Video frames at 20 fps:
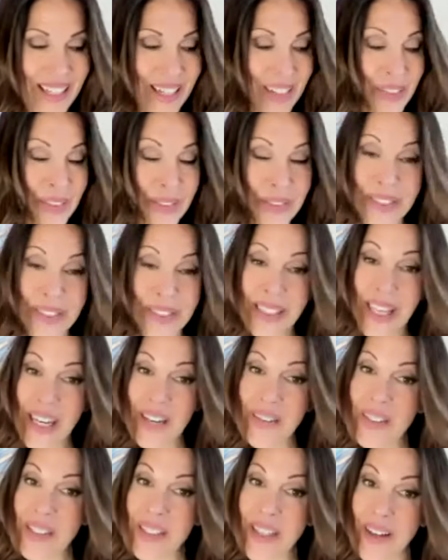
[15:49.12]
And there is a lot
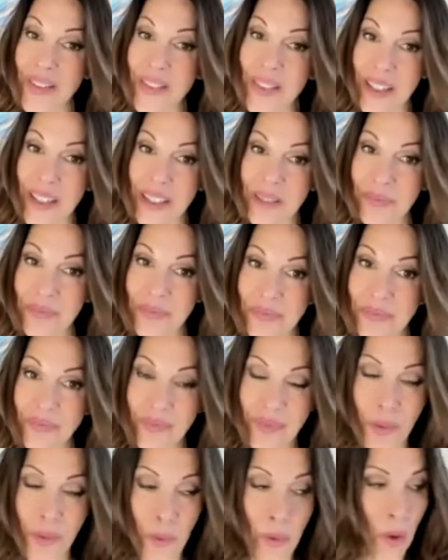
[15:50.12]
of us out there,
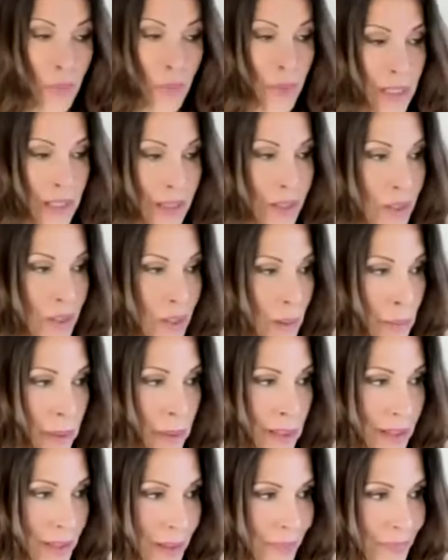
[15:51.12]
and we're all pieces to the
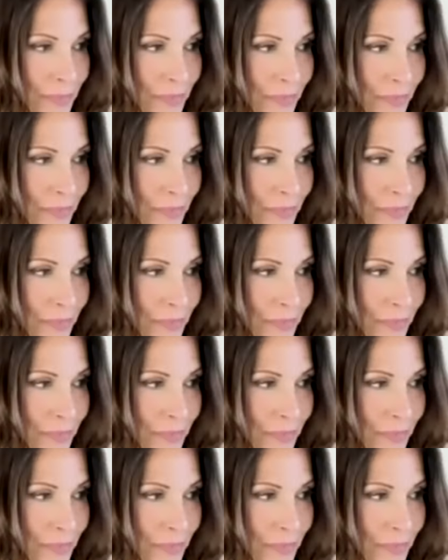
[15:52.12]
puzzle.